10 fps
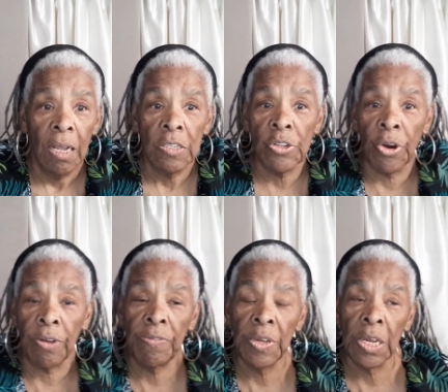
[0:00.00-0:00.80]
So I
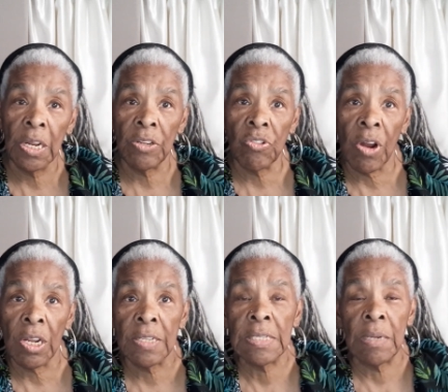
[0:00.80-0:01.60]
figured I'd try
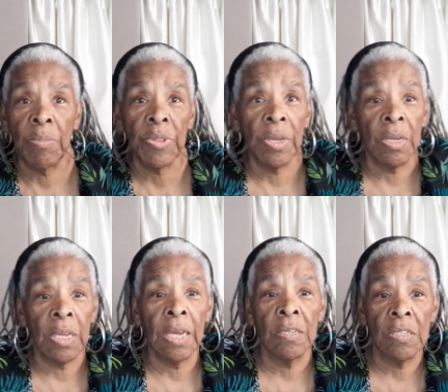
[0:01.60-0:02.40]
the same thing
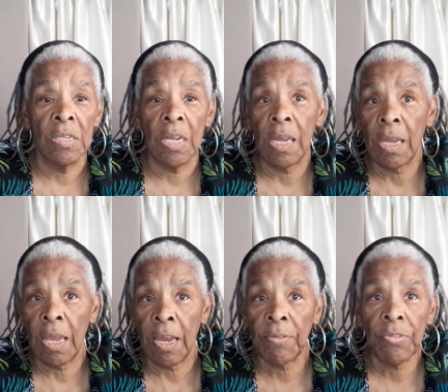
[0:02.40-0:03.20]
again
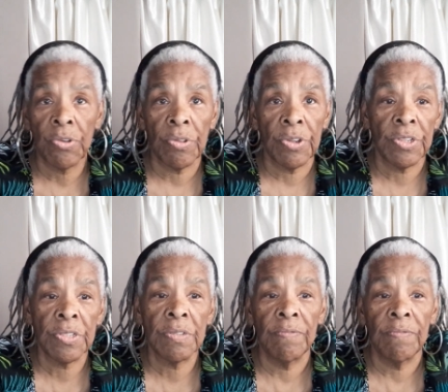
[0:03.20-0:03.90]
today after this